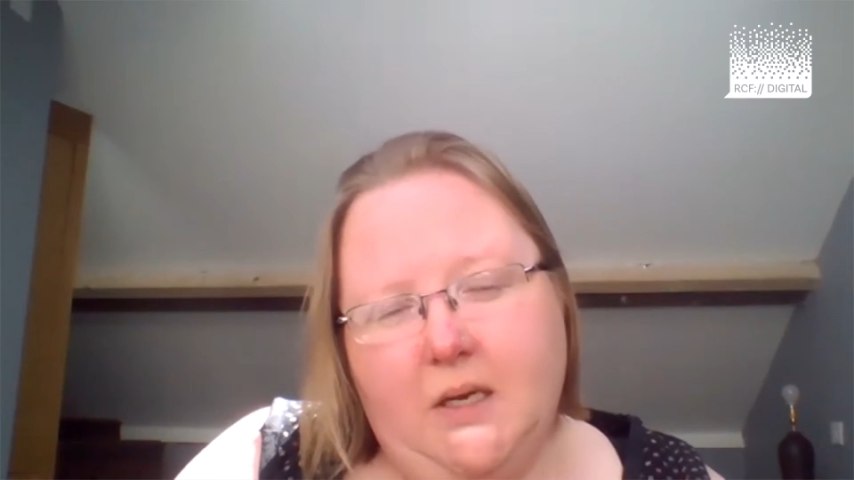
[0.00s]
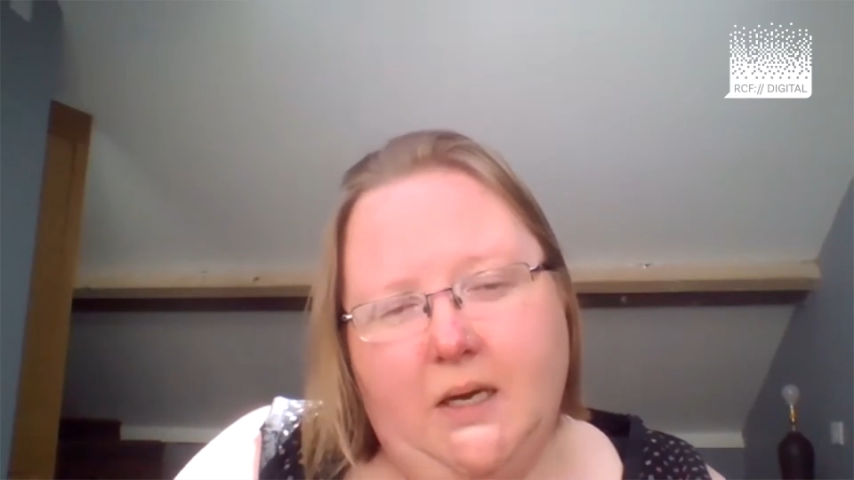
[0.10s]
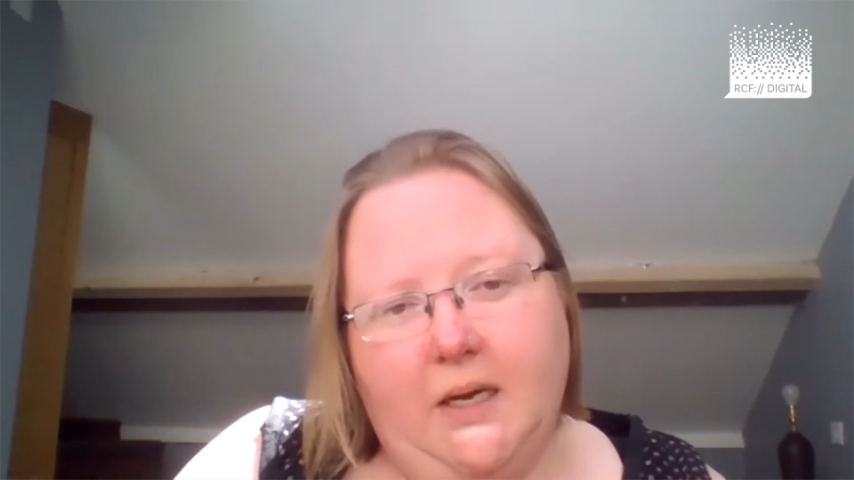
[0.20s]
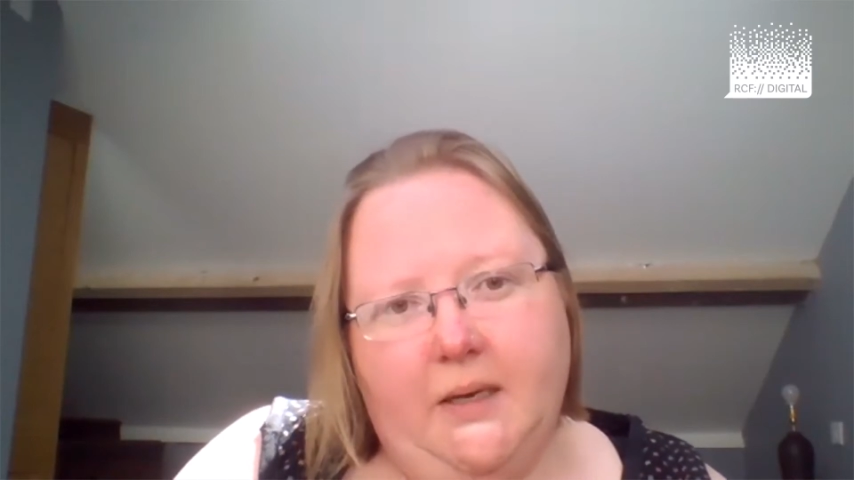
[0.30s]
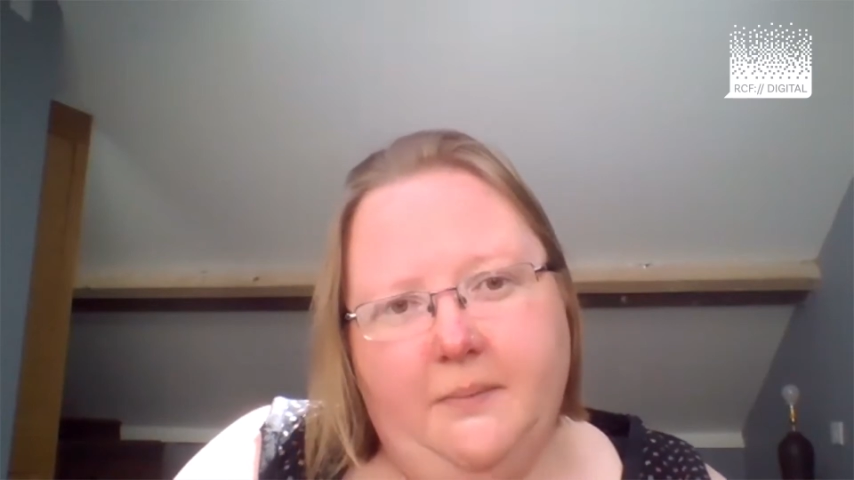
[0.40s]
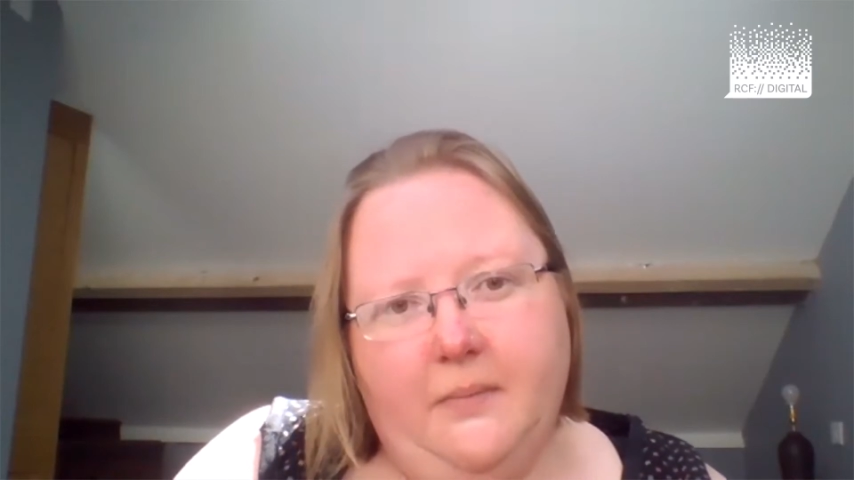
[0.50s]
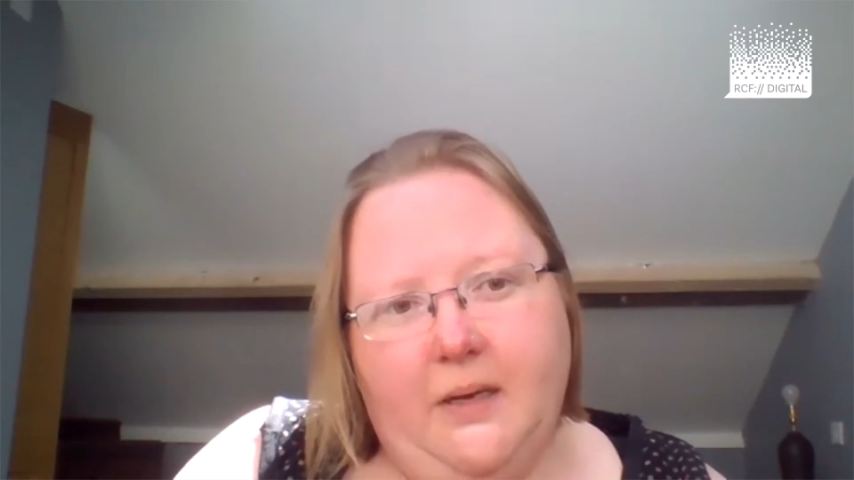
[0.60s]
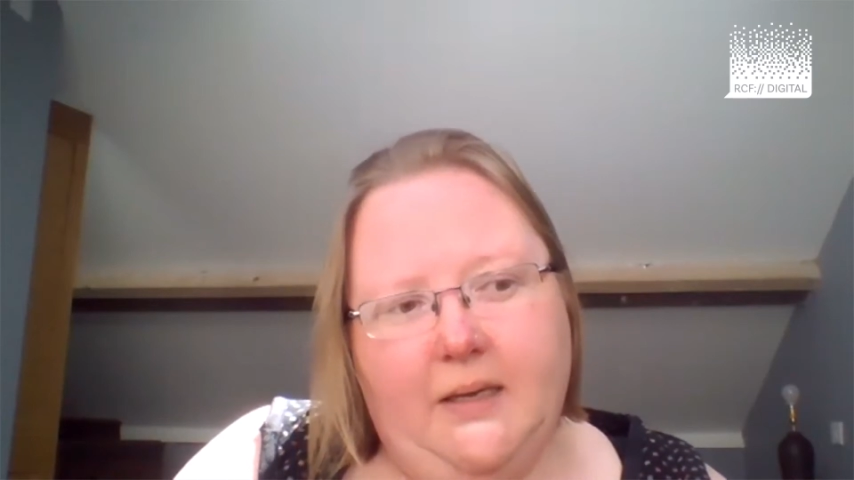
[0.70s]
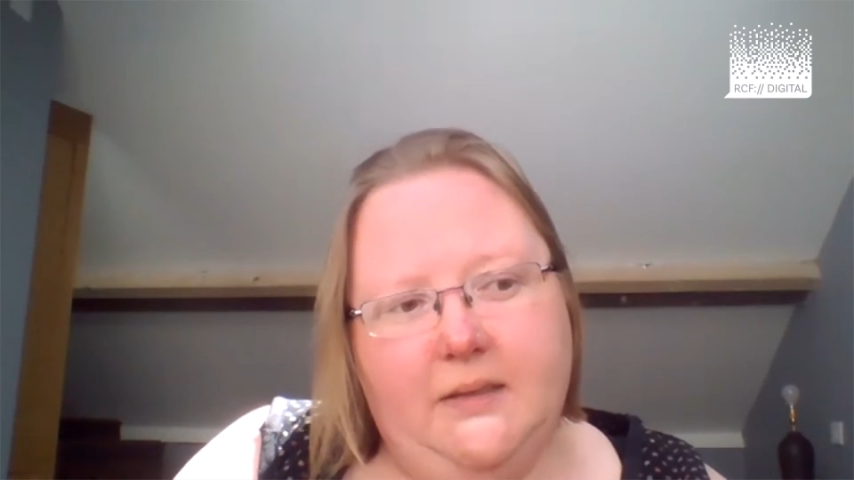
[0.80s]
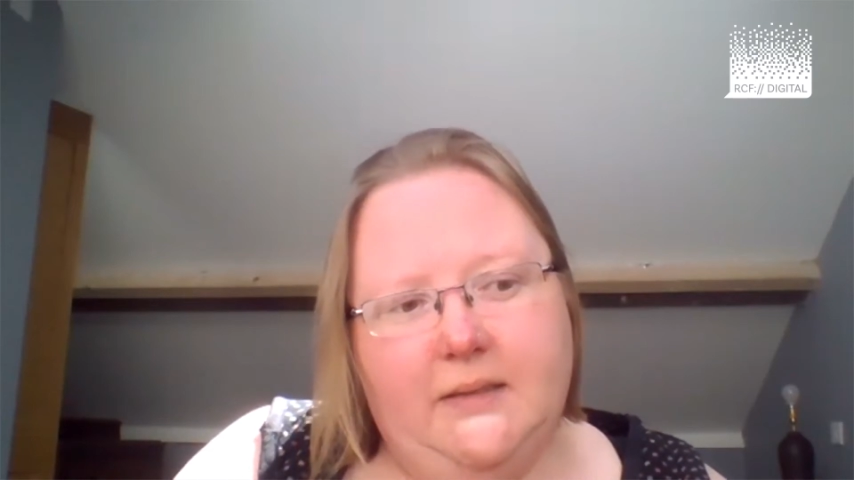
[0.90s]

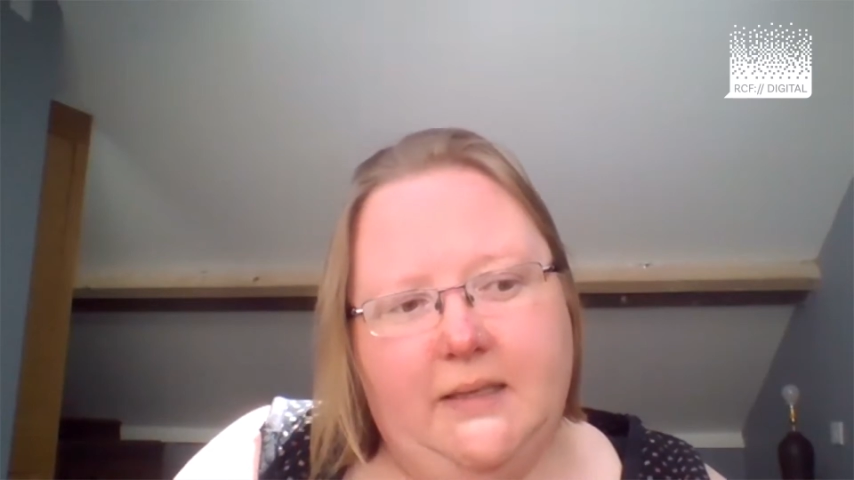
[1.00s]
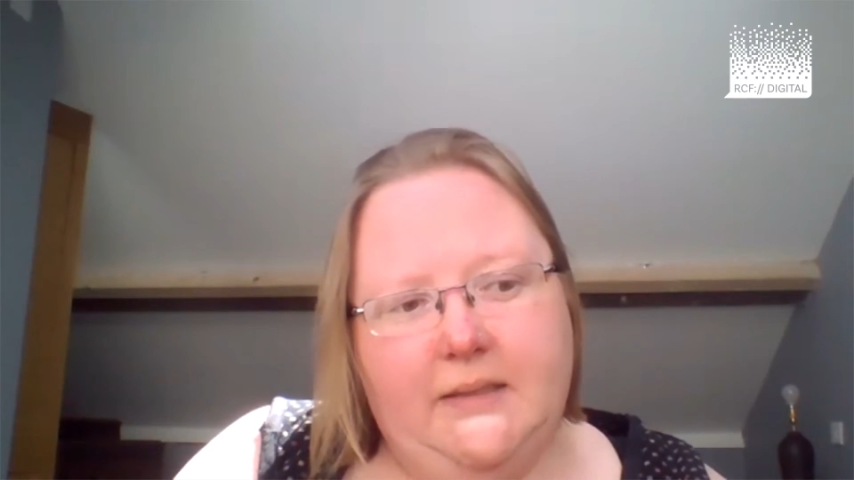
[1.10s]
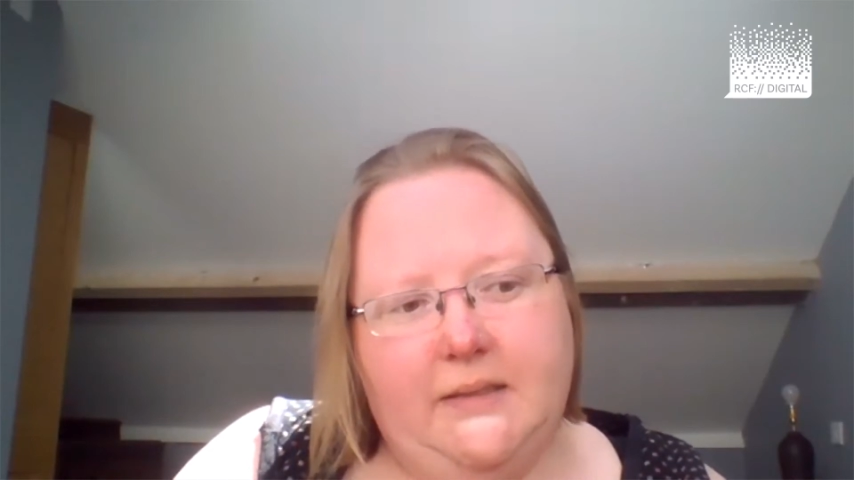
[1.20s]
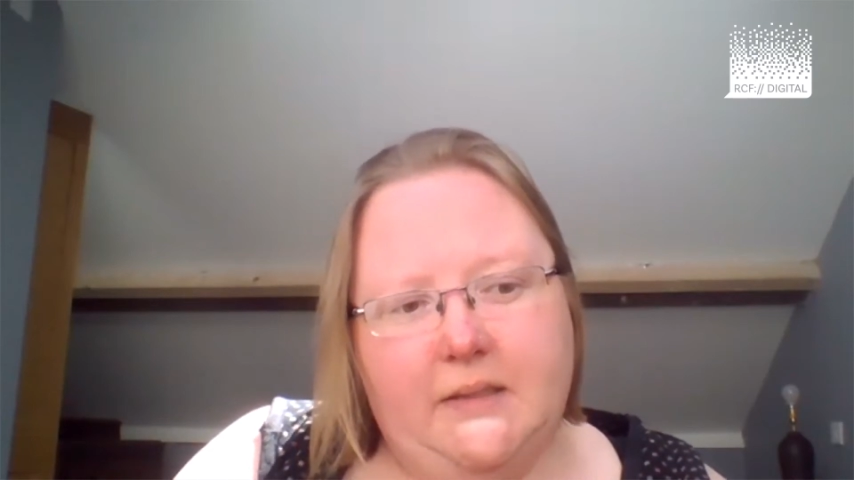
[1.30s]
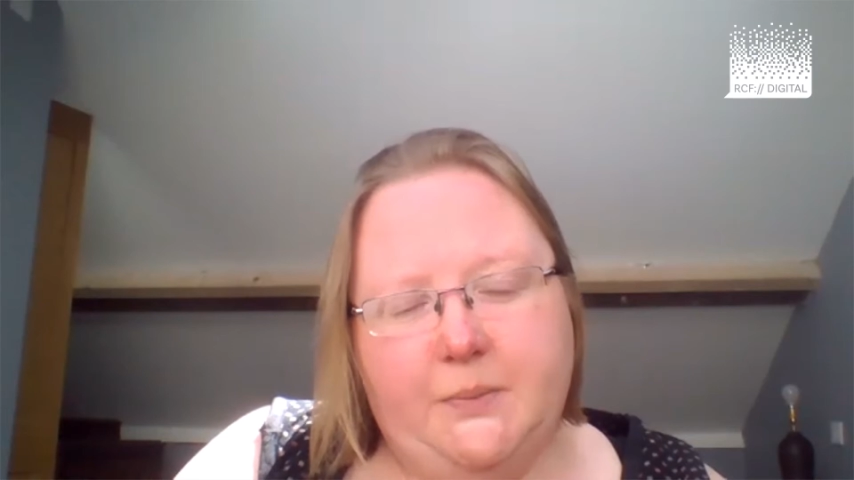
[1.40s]
and it does